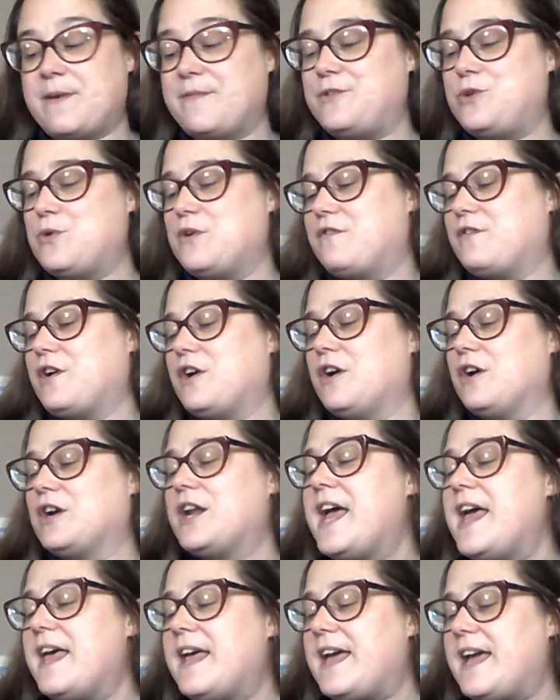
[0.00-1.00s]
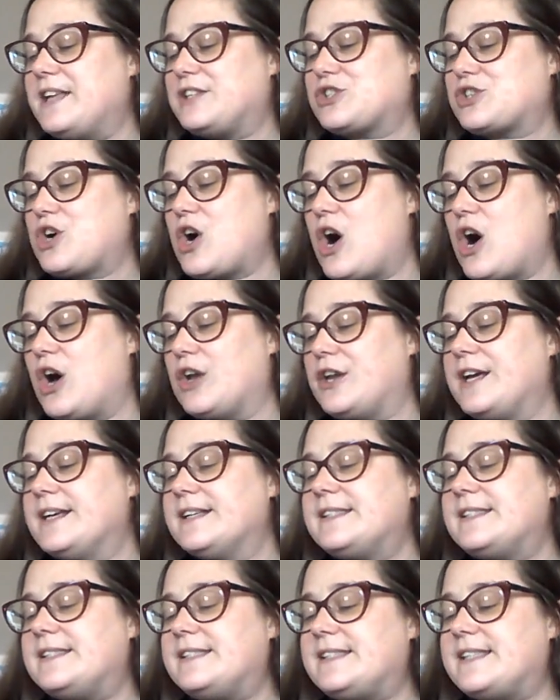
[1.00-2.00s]
some of you have heard. It's called
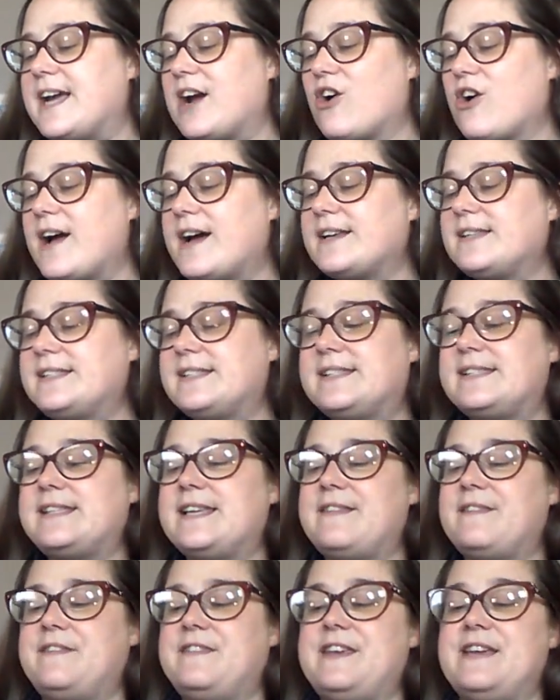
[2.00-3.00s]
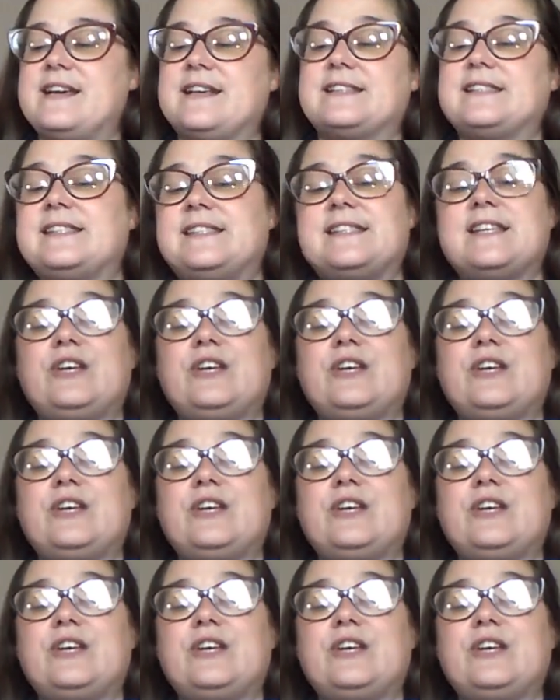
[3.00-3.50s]
Sarah, Cynthia,